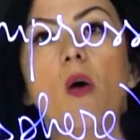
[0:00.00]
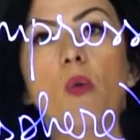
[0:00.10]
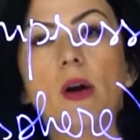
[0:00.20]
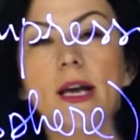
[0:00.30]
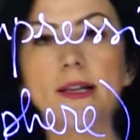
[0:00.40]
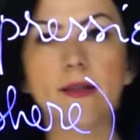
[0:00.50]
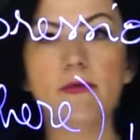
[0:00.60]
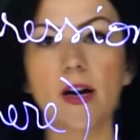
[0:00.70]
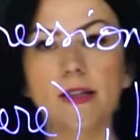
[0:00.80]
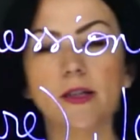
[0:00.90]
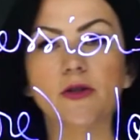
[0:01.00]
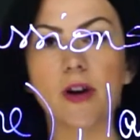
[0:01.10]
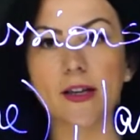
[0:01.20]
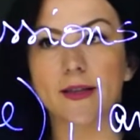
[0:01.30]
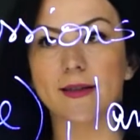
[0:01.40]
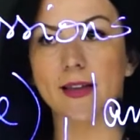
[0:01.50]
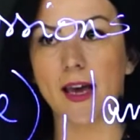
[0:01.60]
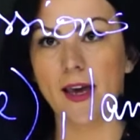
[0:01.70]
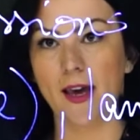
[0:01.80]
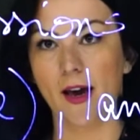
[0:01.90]
what has the writer tried to
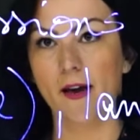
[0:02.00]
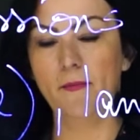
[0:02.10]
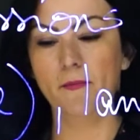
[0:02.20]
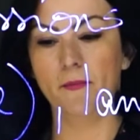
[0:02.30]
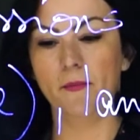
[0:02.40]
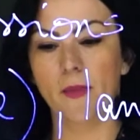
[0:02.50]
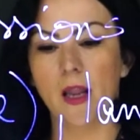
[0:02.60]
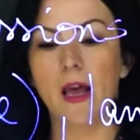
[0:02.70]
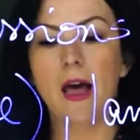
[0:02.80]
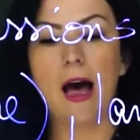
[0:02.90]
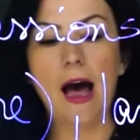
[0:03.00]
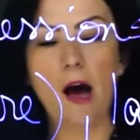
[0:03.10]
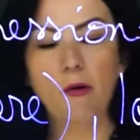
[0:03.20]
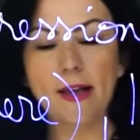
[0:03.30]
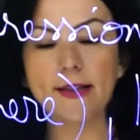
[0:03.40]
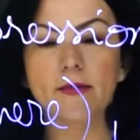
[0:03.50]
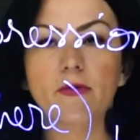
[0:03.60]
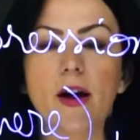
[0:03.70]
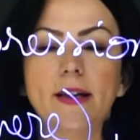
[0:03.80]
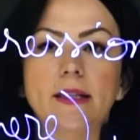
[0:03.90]
say here? How has the
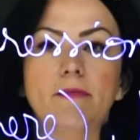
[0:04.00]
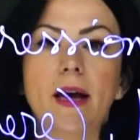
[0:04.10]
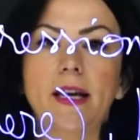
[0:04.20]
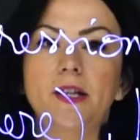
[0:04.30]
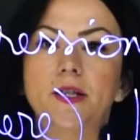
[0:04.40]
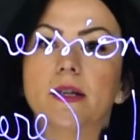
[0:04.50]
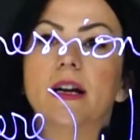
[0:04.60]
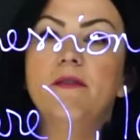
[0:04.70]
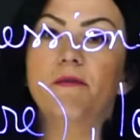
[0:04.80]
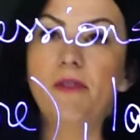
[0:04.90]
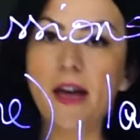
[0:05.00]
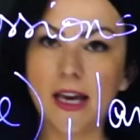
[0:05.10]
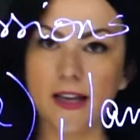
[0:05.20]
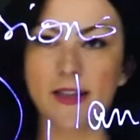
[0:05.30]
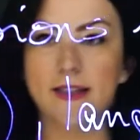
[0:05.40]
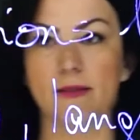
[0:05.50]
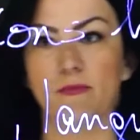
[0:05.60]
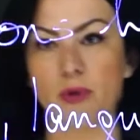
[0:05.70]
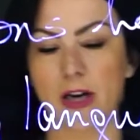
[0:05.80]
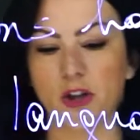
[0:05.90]
writer managed to convey this
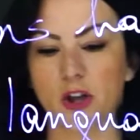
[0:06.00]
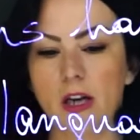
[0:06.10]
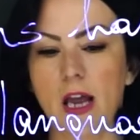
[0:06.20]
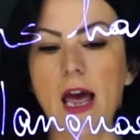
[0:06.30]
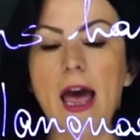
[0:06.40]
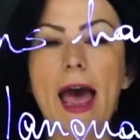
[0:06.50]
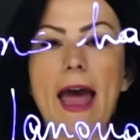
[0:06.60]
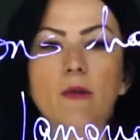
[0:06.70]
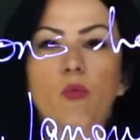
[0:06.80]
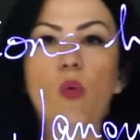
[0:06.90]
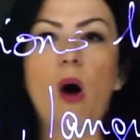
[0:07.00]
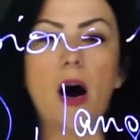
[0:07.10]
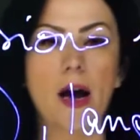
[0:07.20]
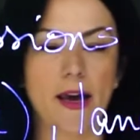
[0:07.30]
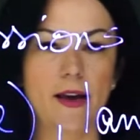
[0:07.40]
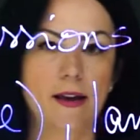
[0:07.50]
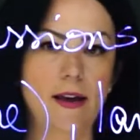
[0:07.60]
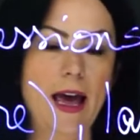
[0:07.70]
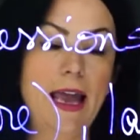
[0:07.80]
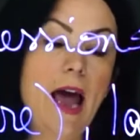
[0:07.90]
impression, and why?
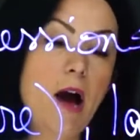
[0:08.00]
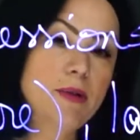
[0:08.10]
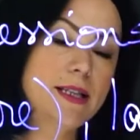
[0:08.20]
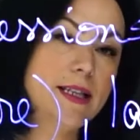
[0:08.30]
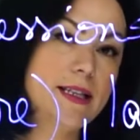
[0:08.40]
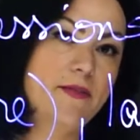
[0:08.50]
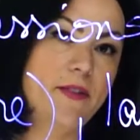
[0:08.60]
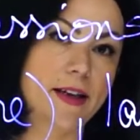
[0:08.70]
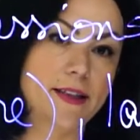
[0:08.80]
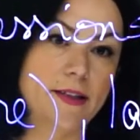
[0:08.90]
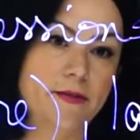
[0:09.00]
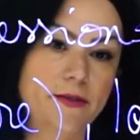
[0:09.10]
And how is this effective?